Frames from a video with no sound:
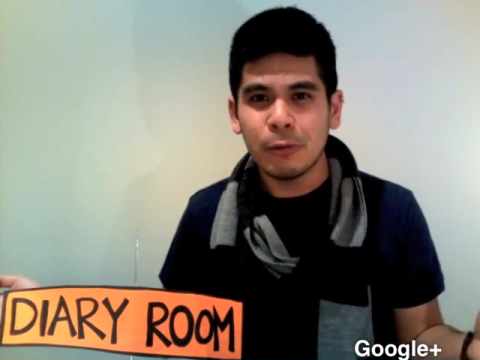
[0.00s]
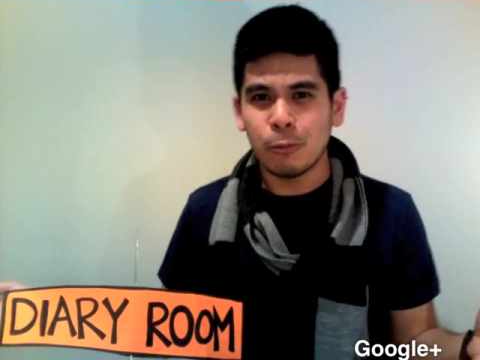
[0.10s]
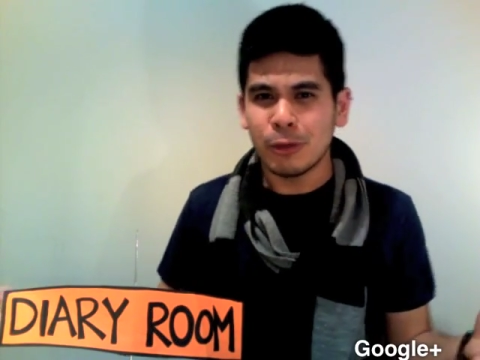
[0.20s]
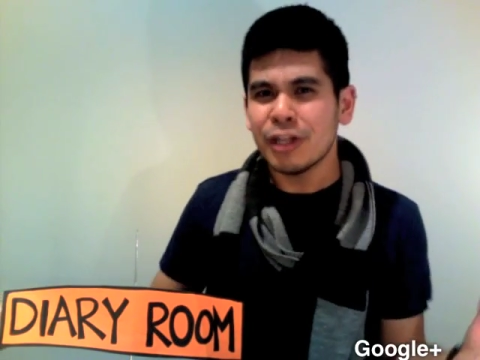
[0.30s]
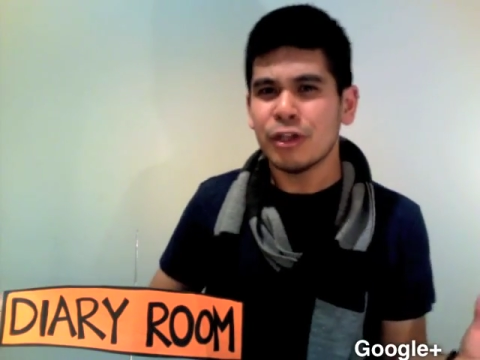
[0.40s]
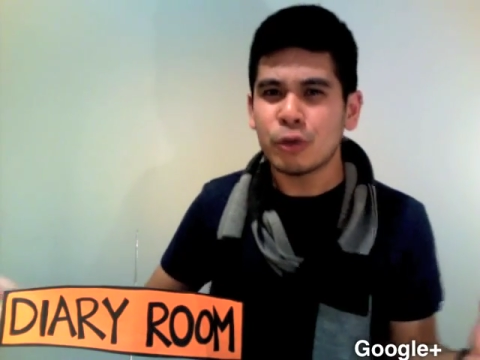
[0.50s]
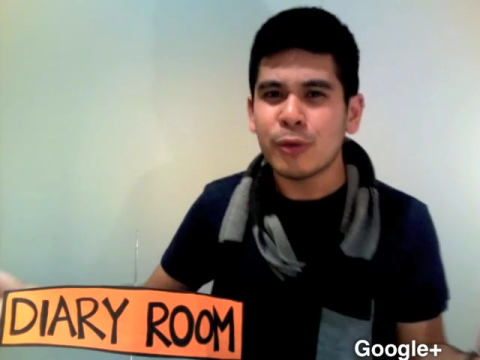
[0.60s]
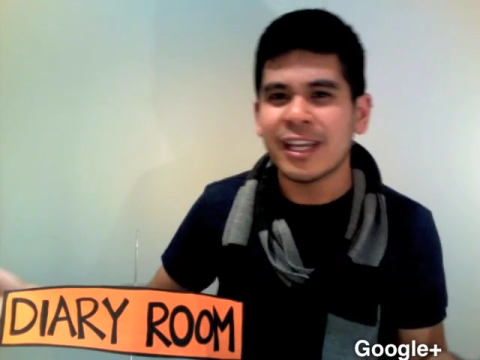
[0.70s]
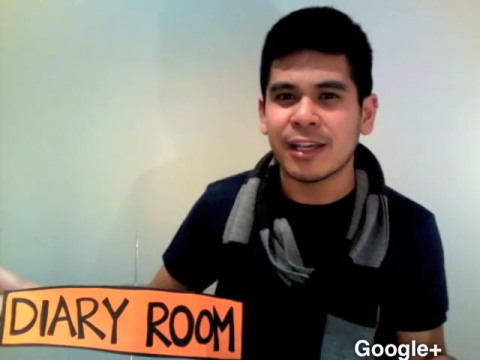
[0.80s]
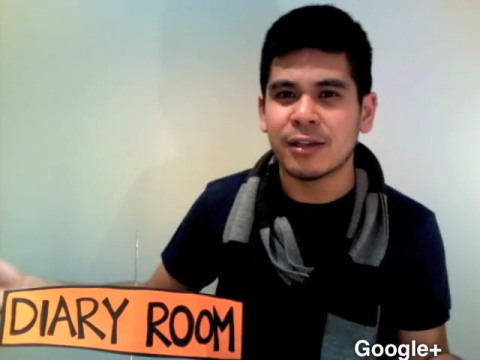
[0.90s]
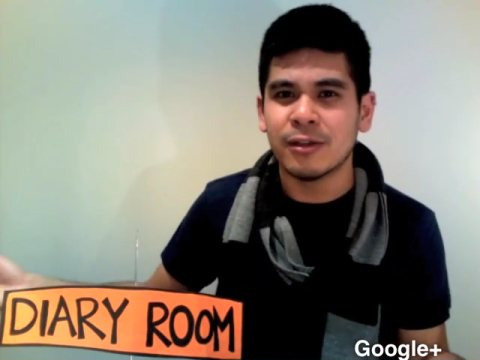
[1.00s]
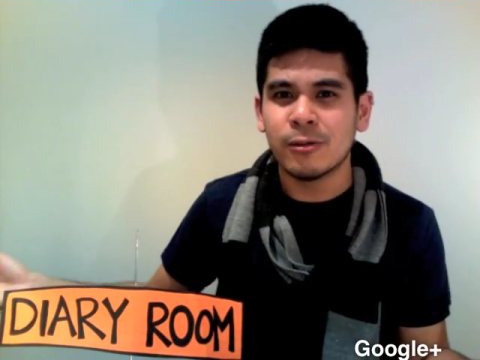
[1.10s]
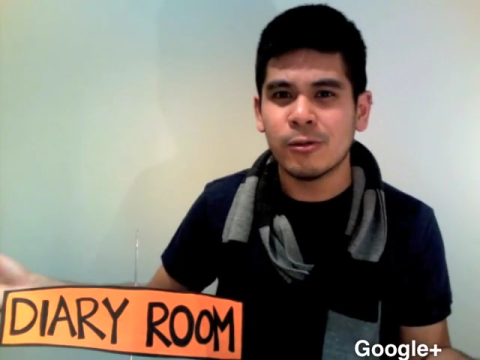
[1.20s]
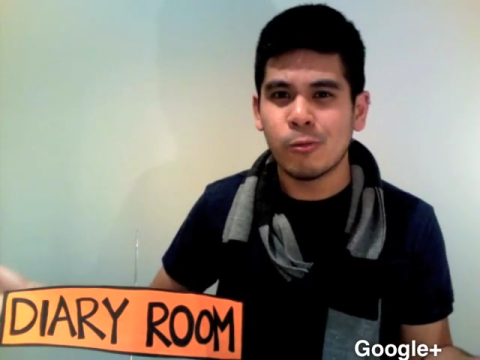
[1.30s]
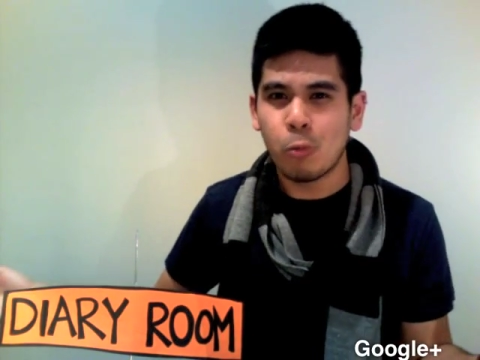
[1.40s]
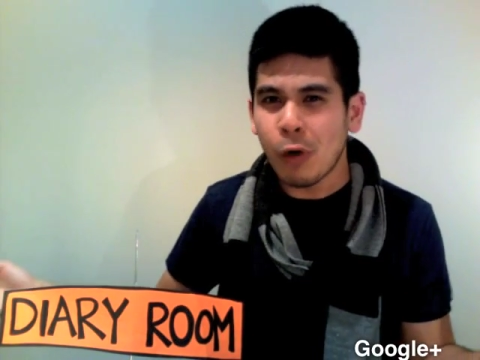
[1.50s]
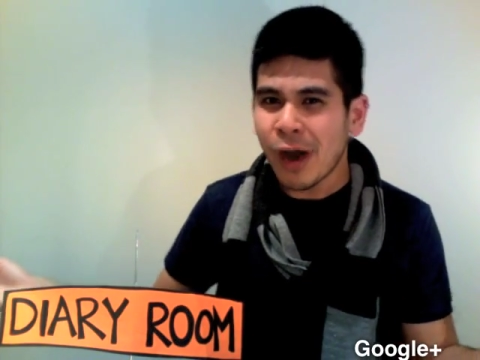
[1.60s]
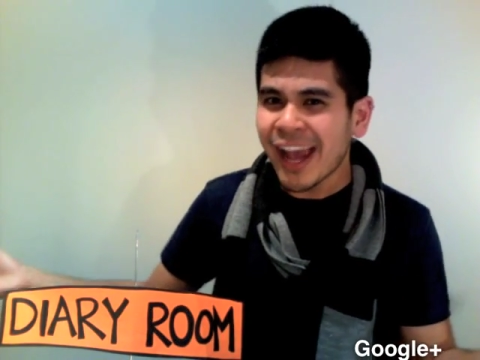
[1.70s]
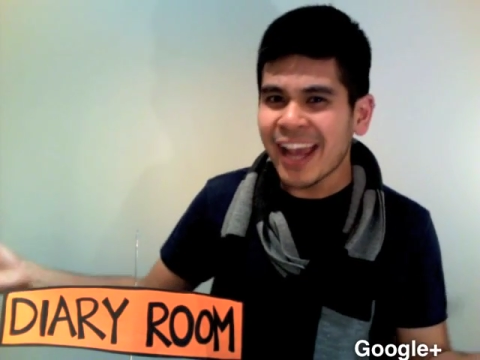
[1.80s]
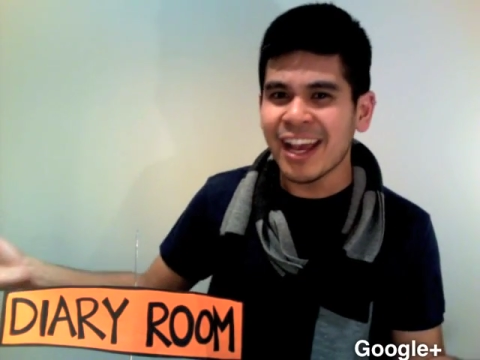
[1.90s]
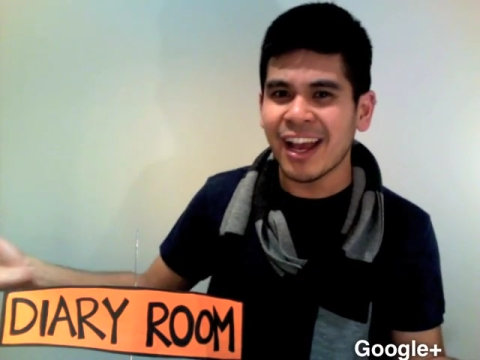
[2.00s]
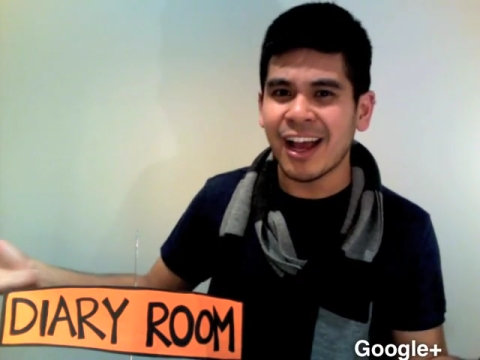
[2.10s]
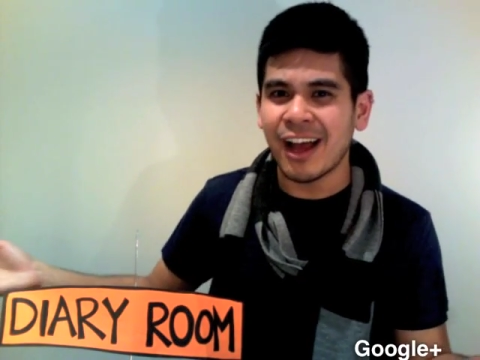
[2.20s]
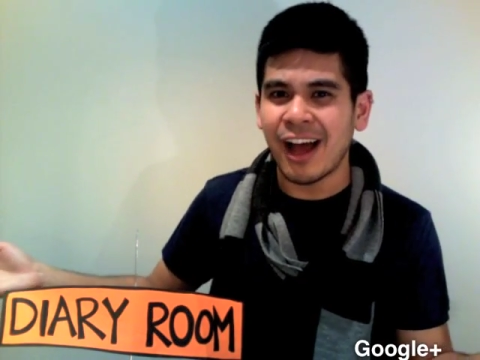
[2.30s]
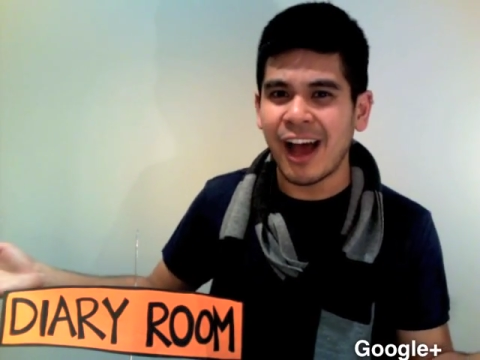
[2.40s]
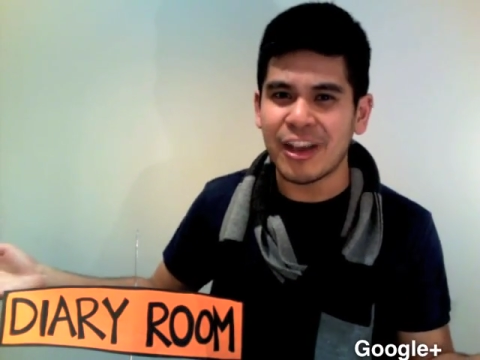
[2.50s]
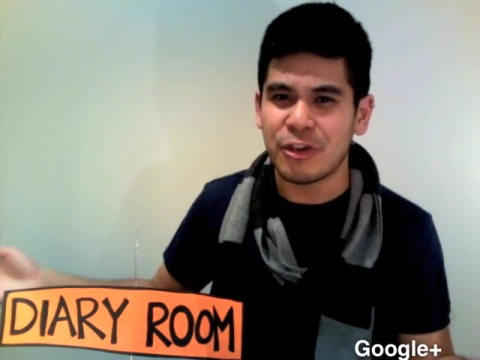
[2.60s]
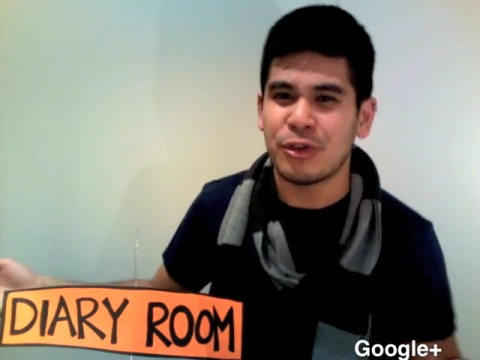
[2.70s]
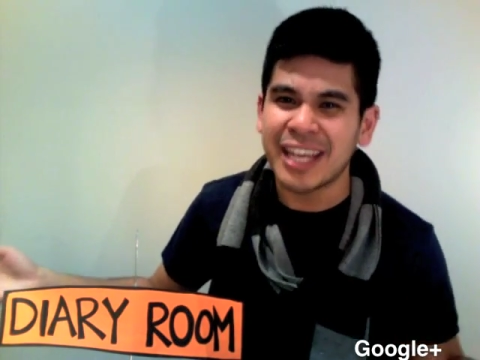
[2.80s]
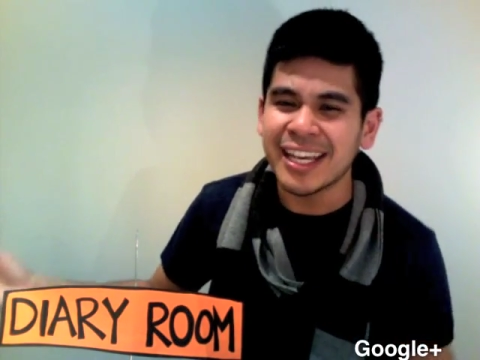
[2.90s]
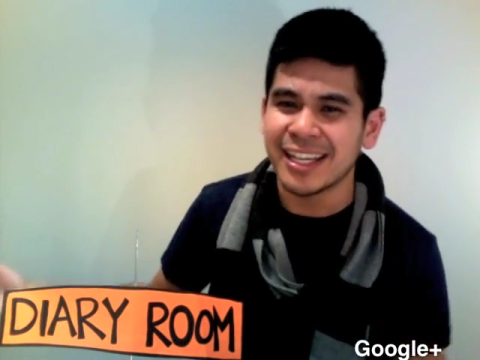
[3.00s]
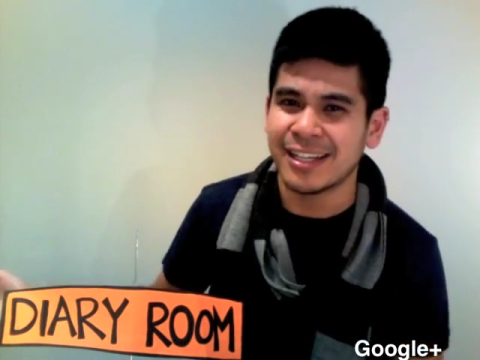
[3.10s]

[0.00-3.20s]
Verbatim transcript: What are you doing here? Why are you here?